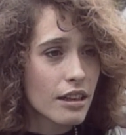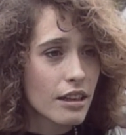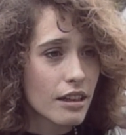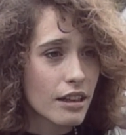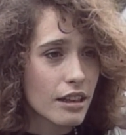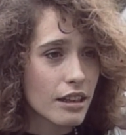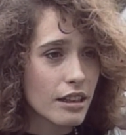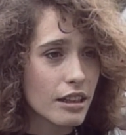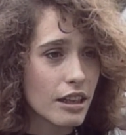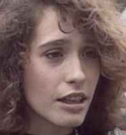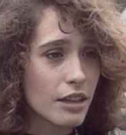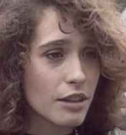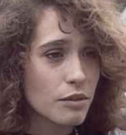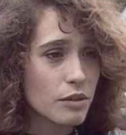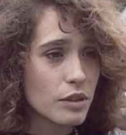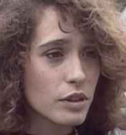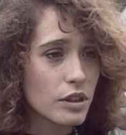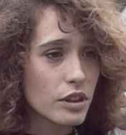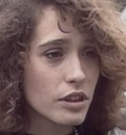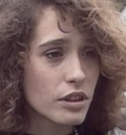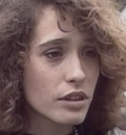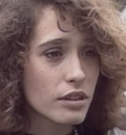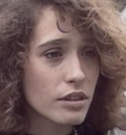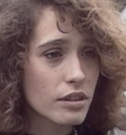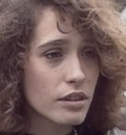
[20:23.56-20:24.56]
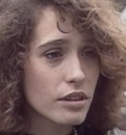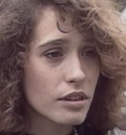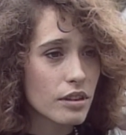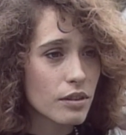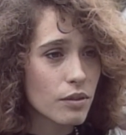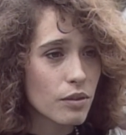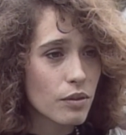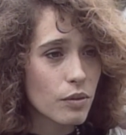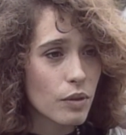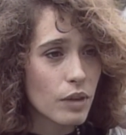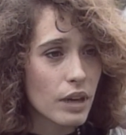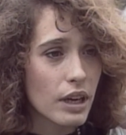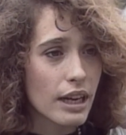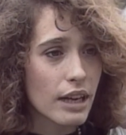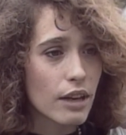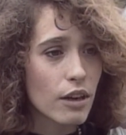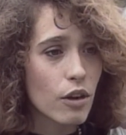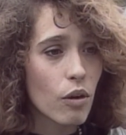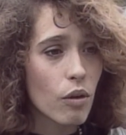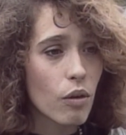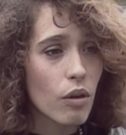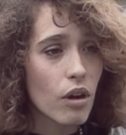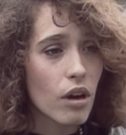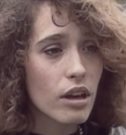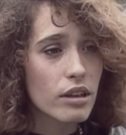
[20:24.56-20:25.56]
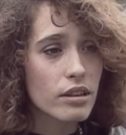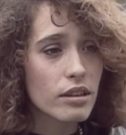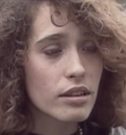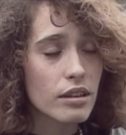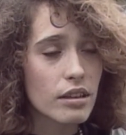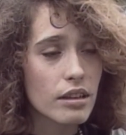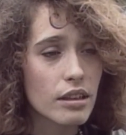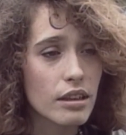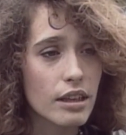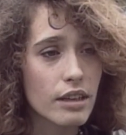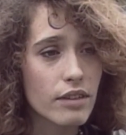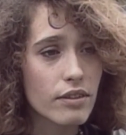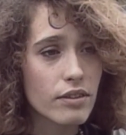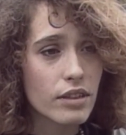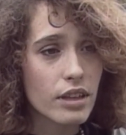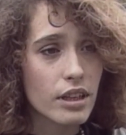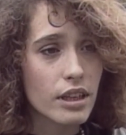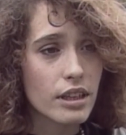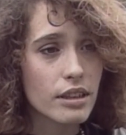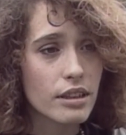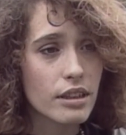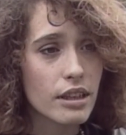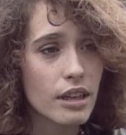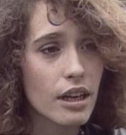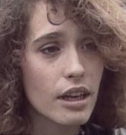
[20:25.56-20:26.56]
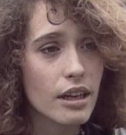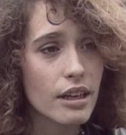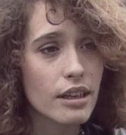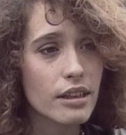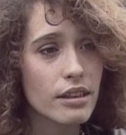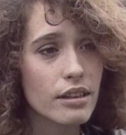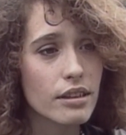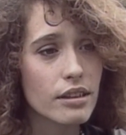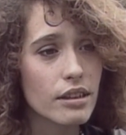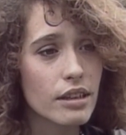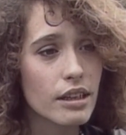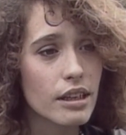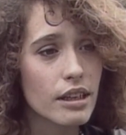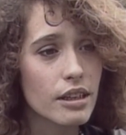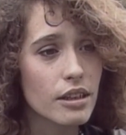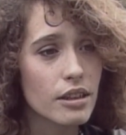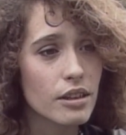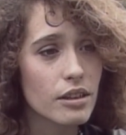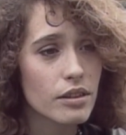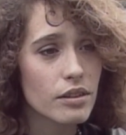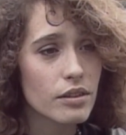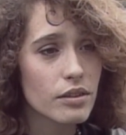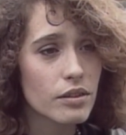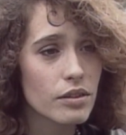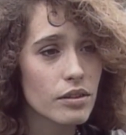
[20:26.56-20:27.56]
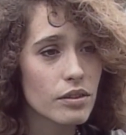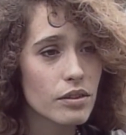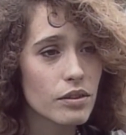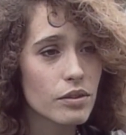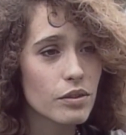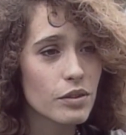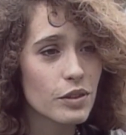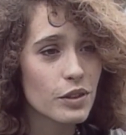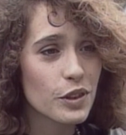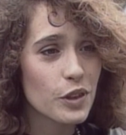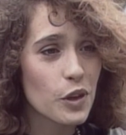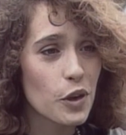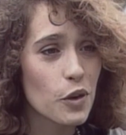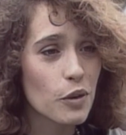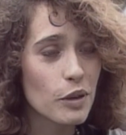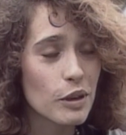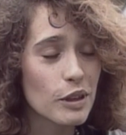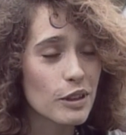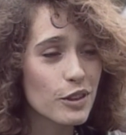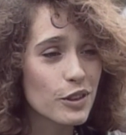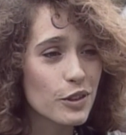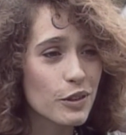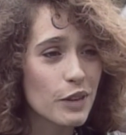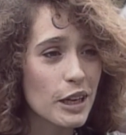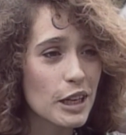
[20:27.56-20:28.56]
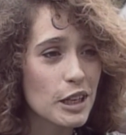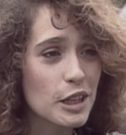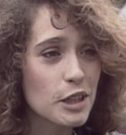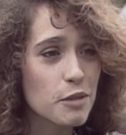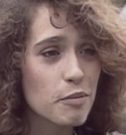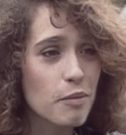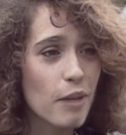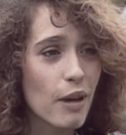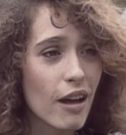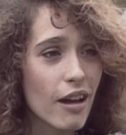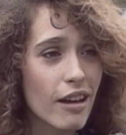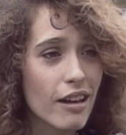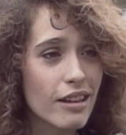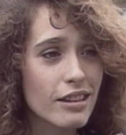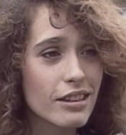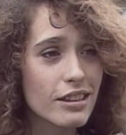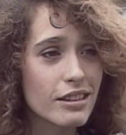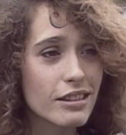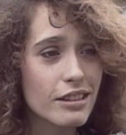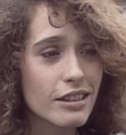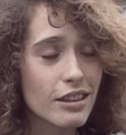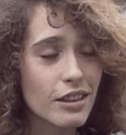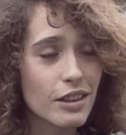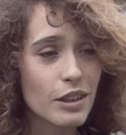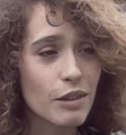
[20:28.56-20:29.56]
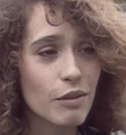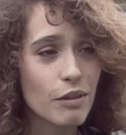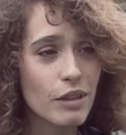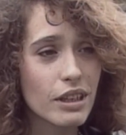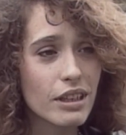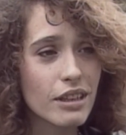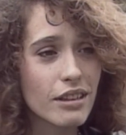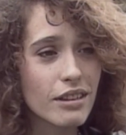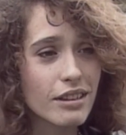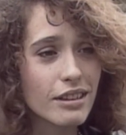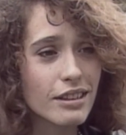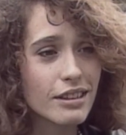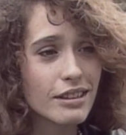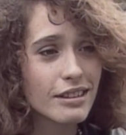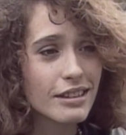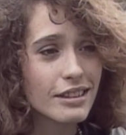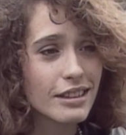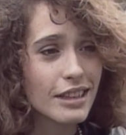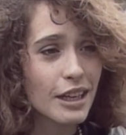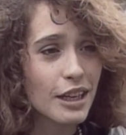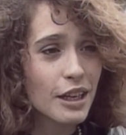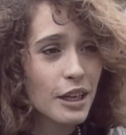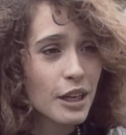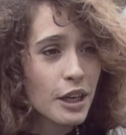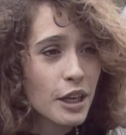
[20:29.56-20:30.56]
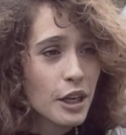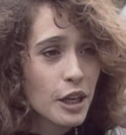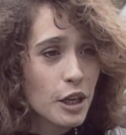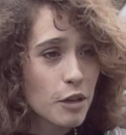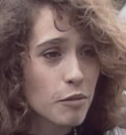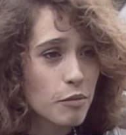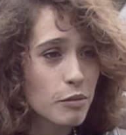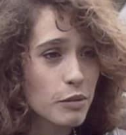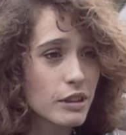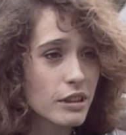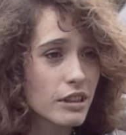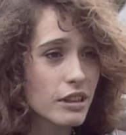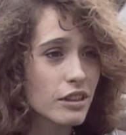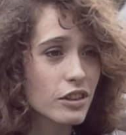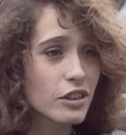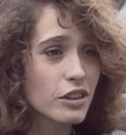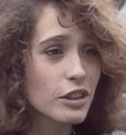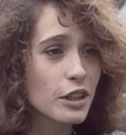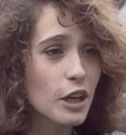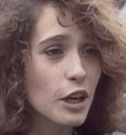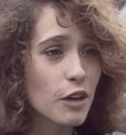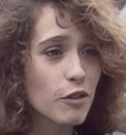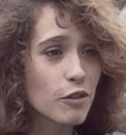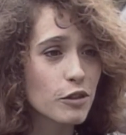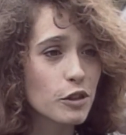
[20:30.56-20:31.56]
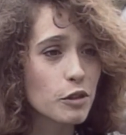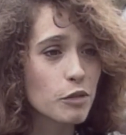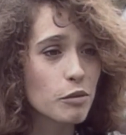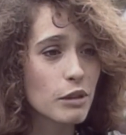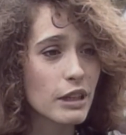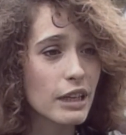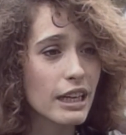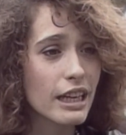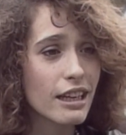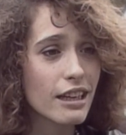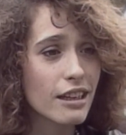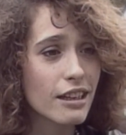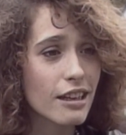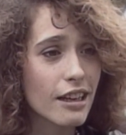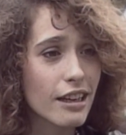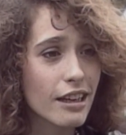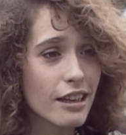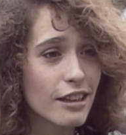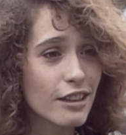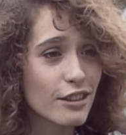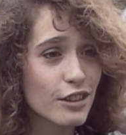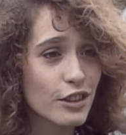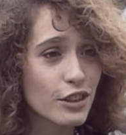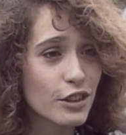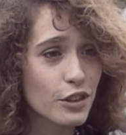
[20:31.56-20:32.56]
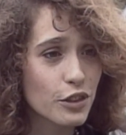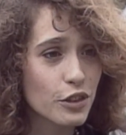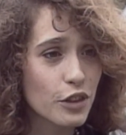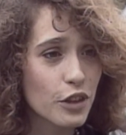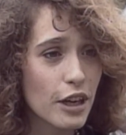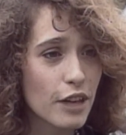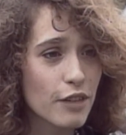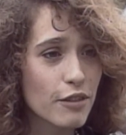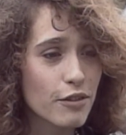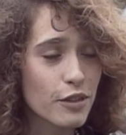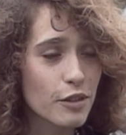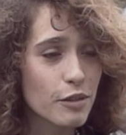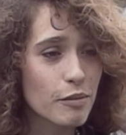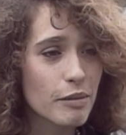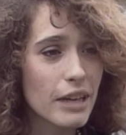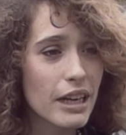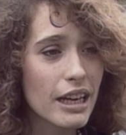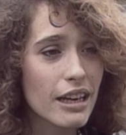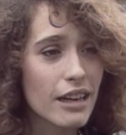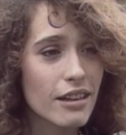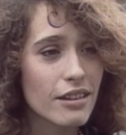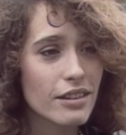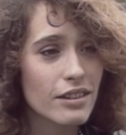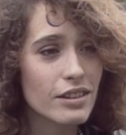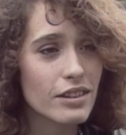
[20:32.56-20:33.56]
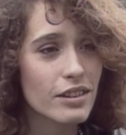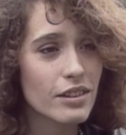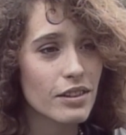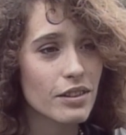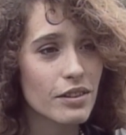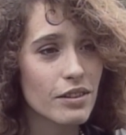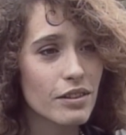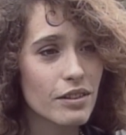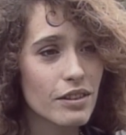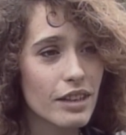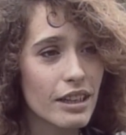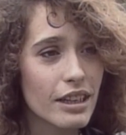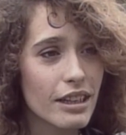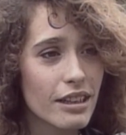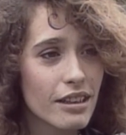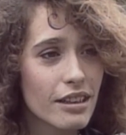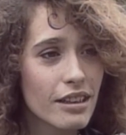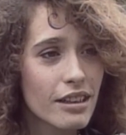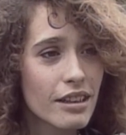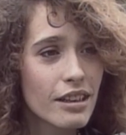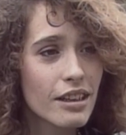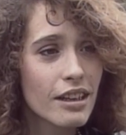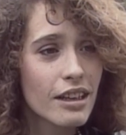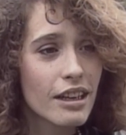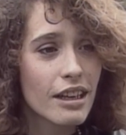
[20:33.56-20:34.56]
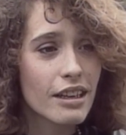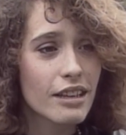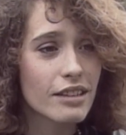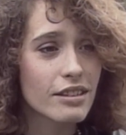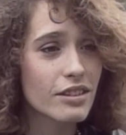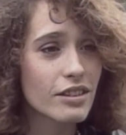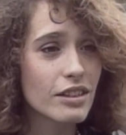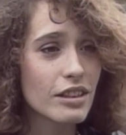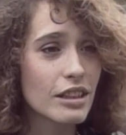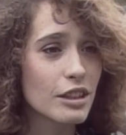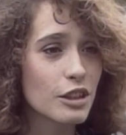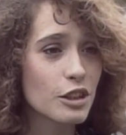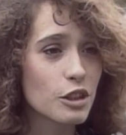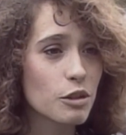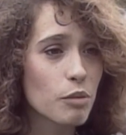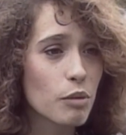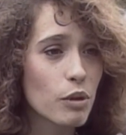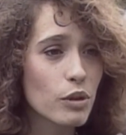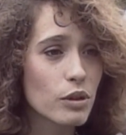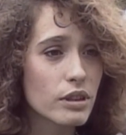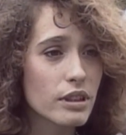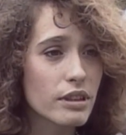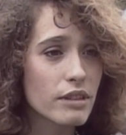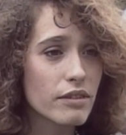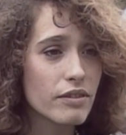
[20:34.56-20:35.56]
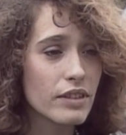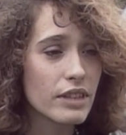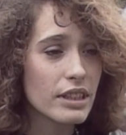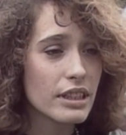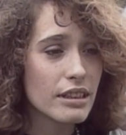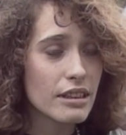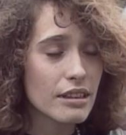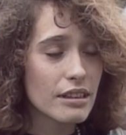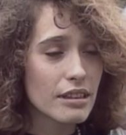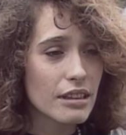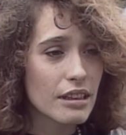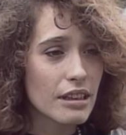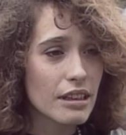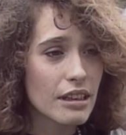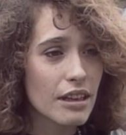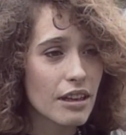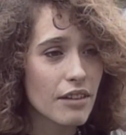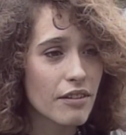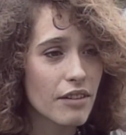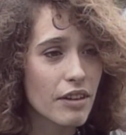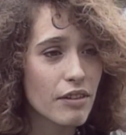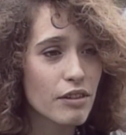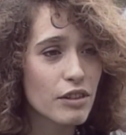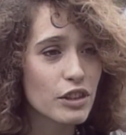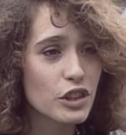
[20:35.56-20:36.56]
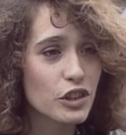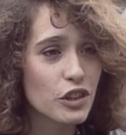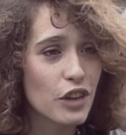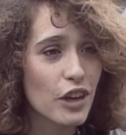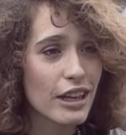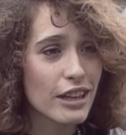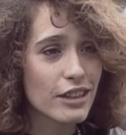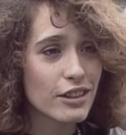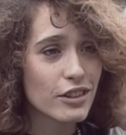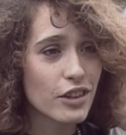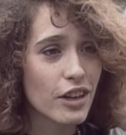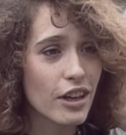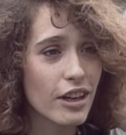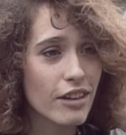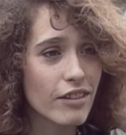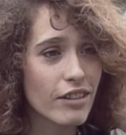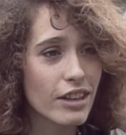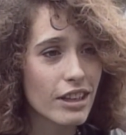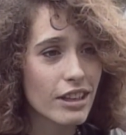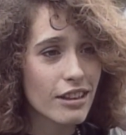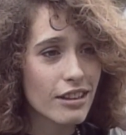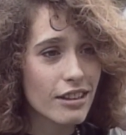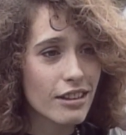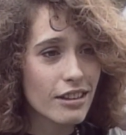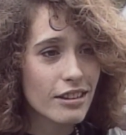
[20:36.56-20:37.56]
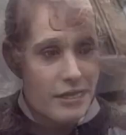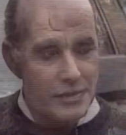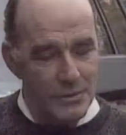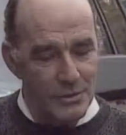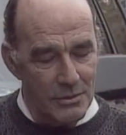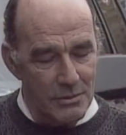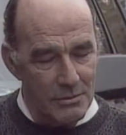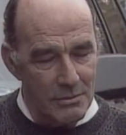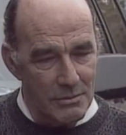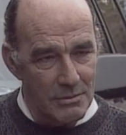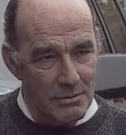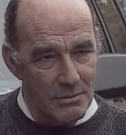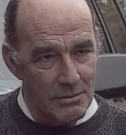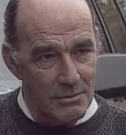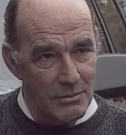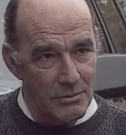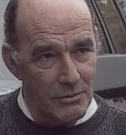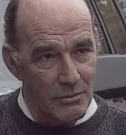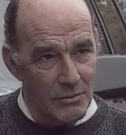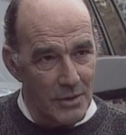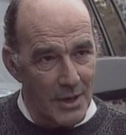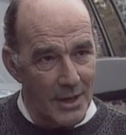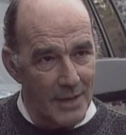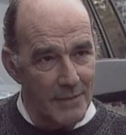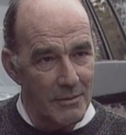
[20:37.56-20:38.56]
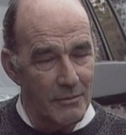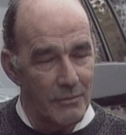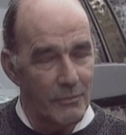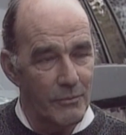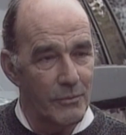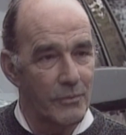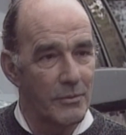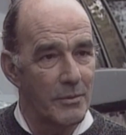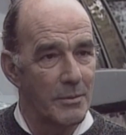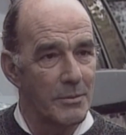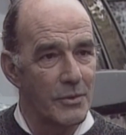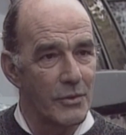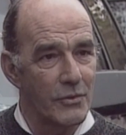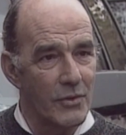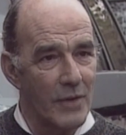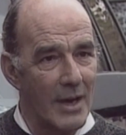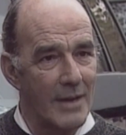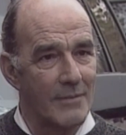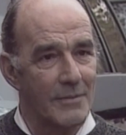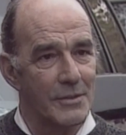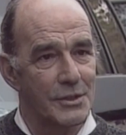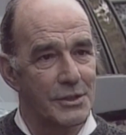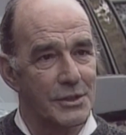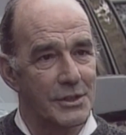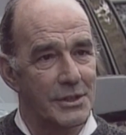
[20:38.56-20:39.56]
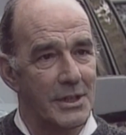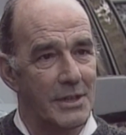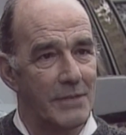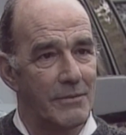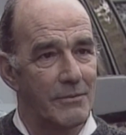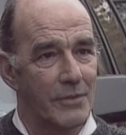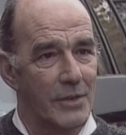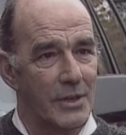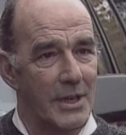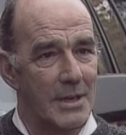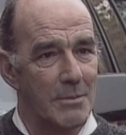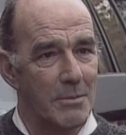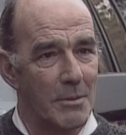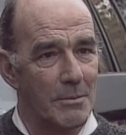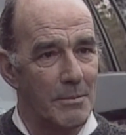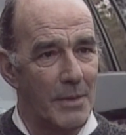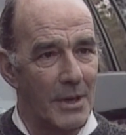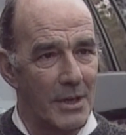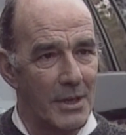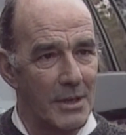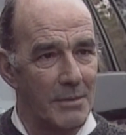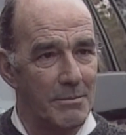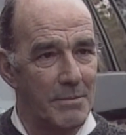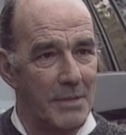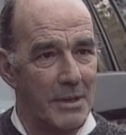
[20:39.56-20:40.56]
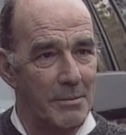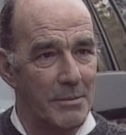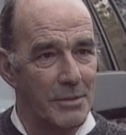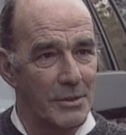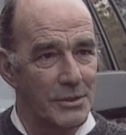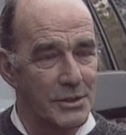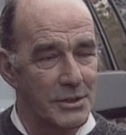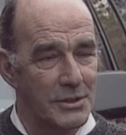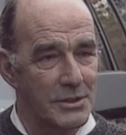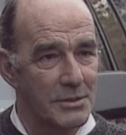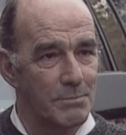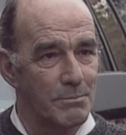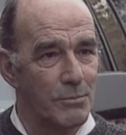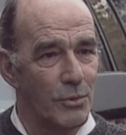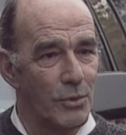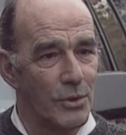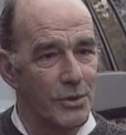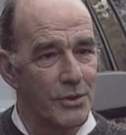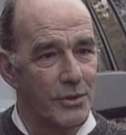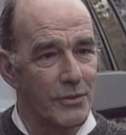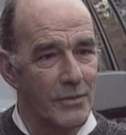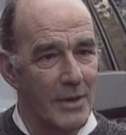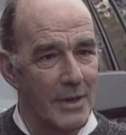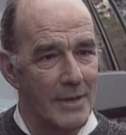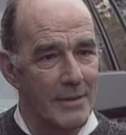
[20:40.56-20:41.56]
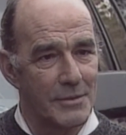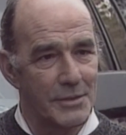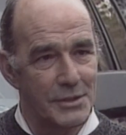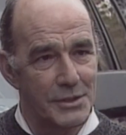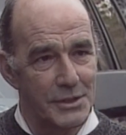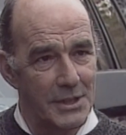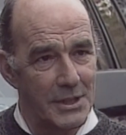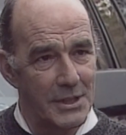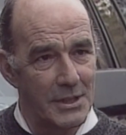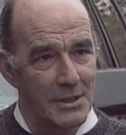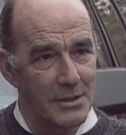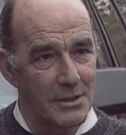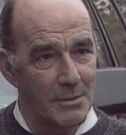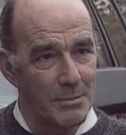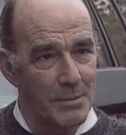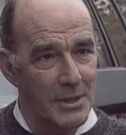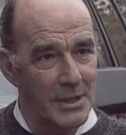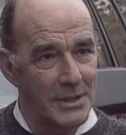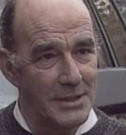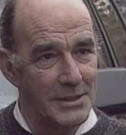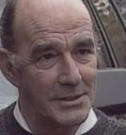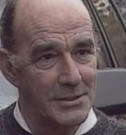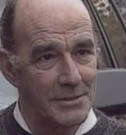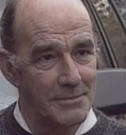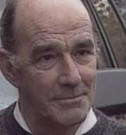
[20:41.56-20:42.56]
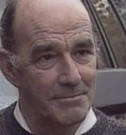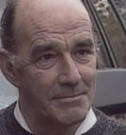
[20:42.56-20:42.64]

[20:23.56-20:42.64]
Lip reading: and I'm just, when I go onto the lift, I go directly behind the steering wheel, and I'm positioned comfortably, and I can just drive from there. So it's the most convenient thing I've ever tried driving. You can drive it from the driver's seat for able-bodied people. Just bolt the driver's seat into place.